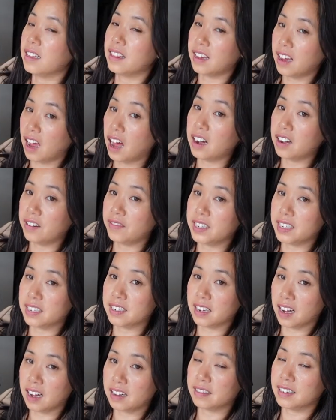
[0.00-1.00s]
The cut of this
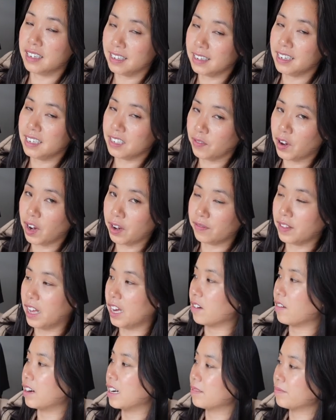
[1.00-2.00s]
style is very
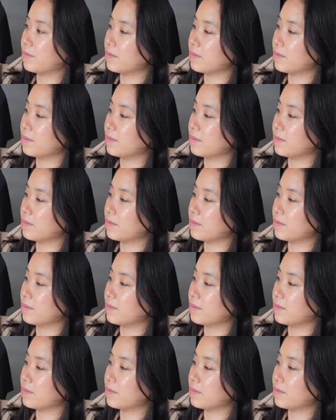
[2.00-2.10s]
flattering.